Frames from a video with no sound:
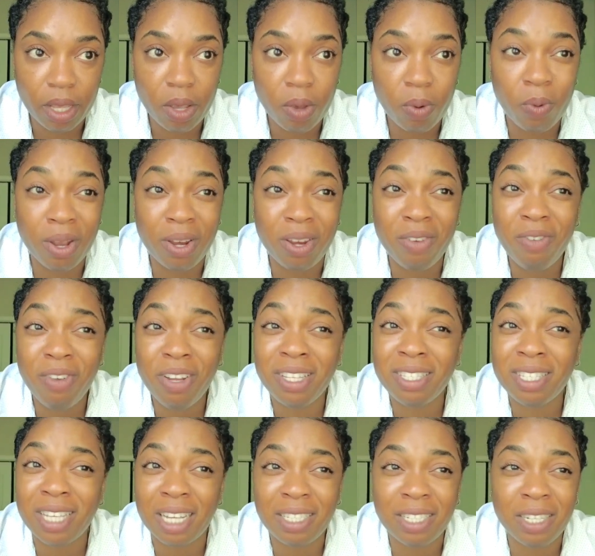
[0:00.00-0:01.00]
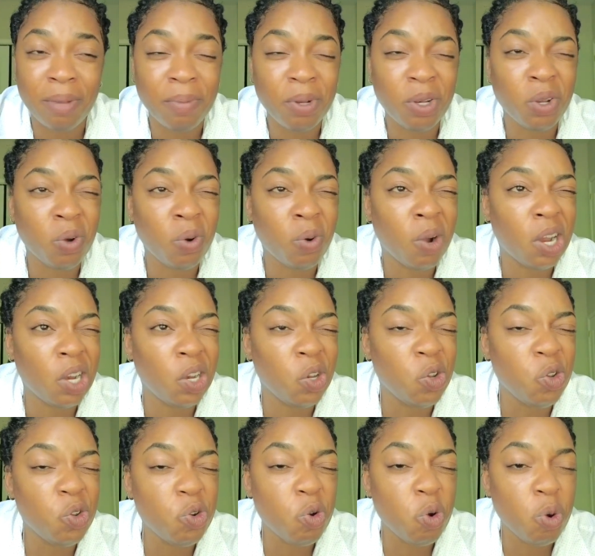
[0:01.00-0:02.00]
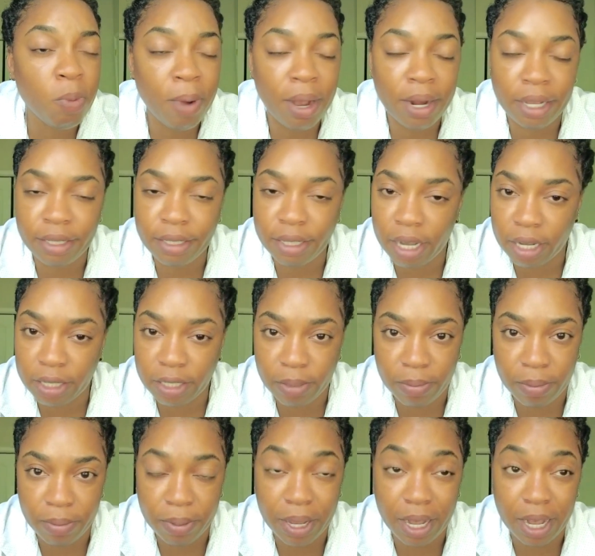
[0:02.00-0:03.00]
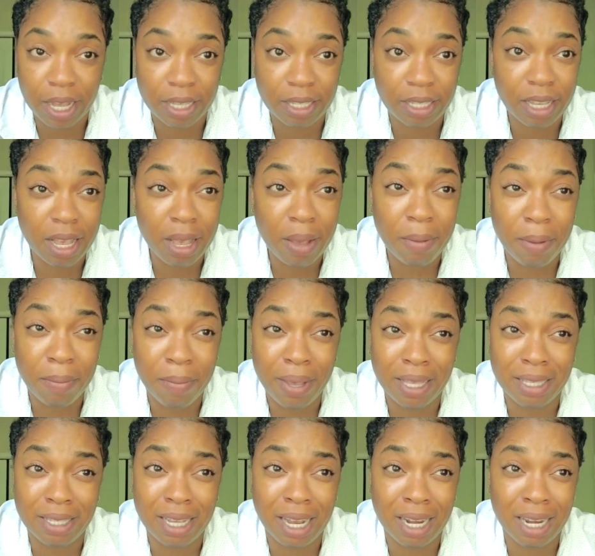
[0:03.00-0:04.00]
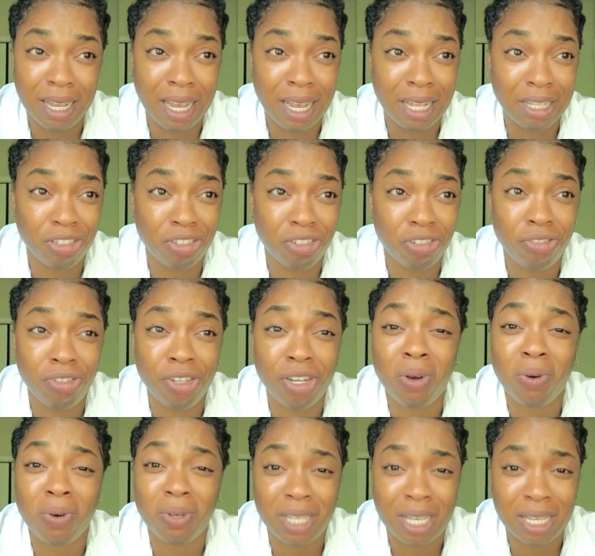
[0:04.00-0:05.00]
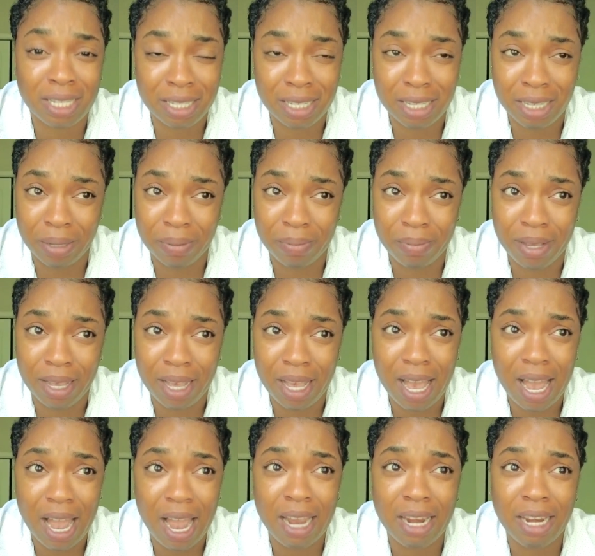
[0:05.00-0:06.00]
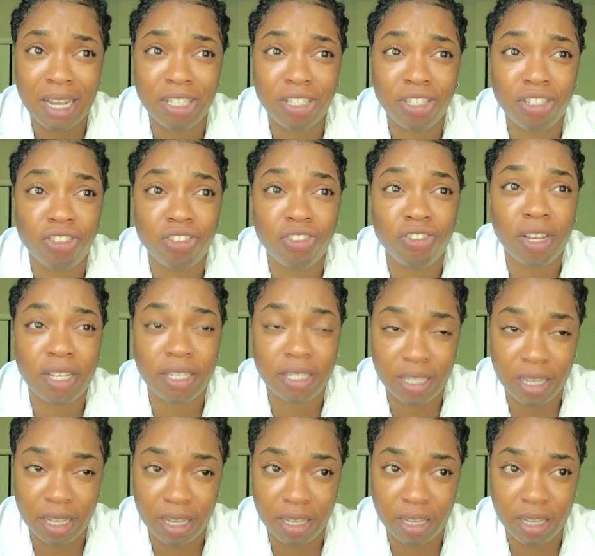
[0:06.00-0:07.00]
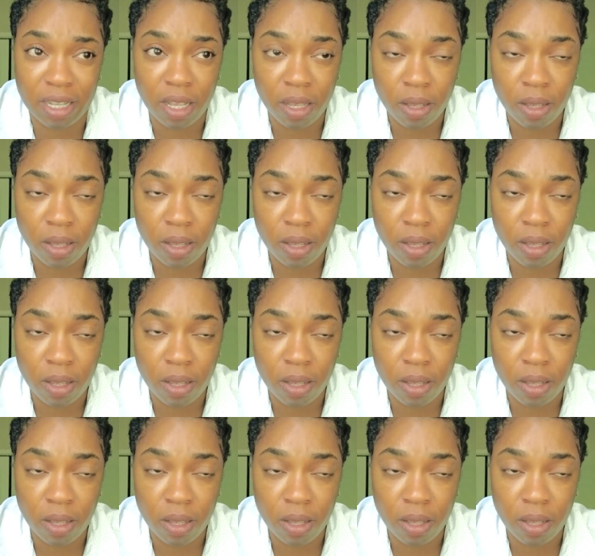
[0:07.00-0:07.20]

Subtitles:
When you reach Saturday, I don't want nobody talk to me because basically get 3 hours of sleep and it's stressing